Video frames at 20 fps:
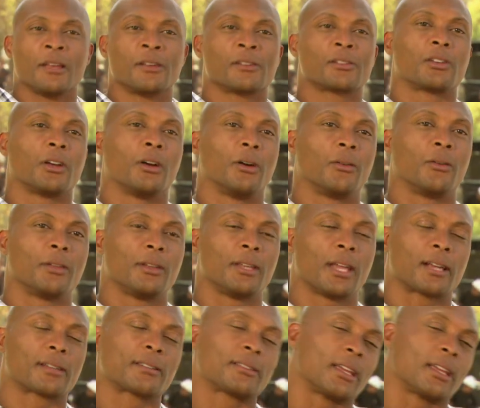So the
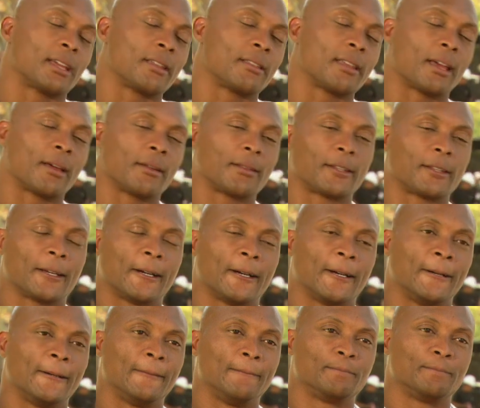next thing that
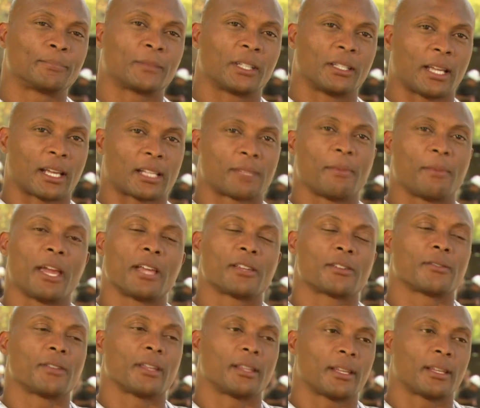um, the next
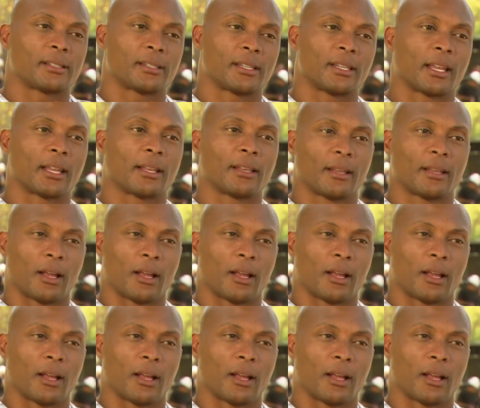major that they said they,